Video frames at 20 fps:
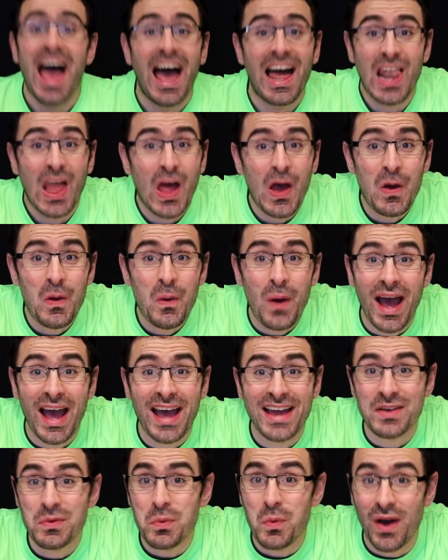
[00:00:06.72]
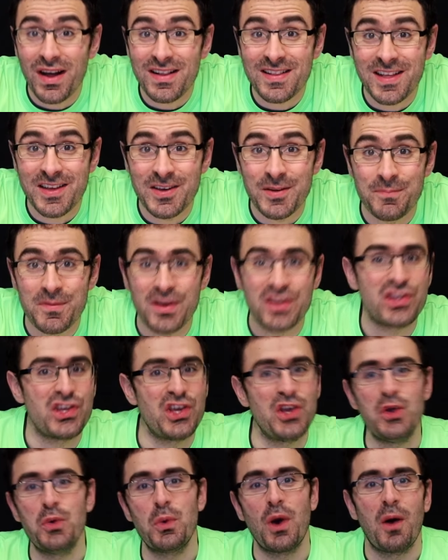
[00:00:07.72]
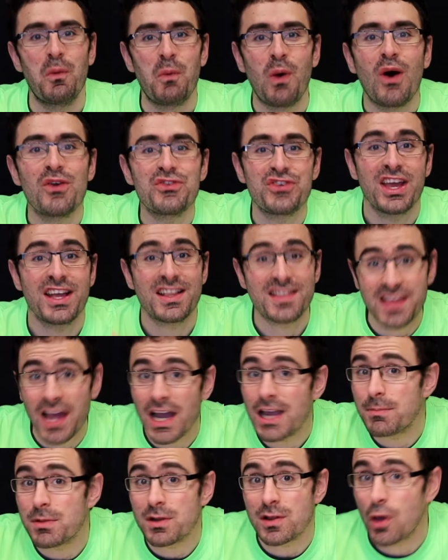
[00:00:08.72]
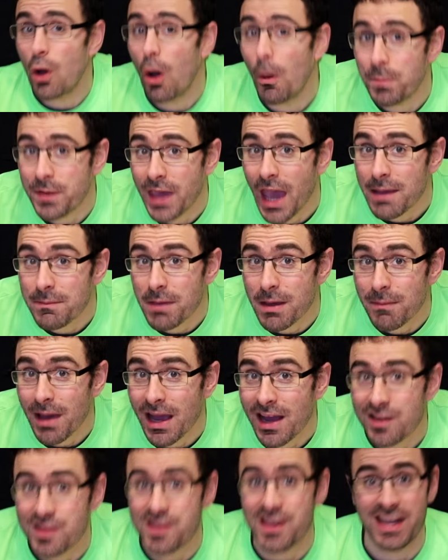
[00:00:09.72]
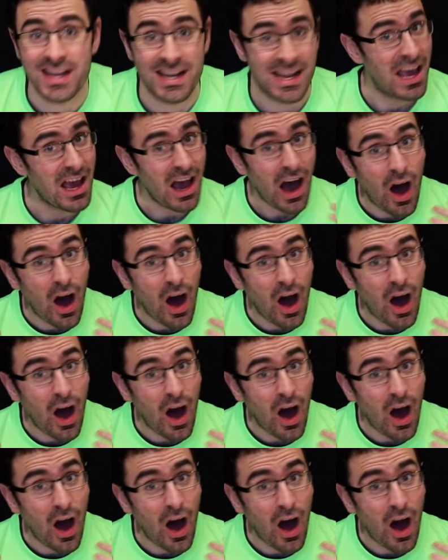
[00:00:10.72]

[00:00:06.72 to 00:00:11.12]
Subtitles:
Hello and welcome. You are watching Tabletop Gaming Magazine.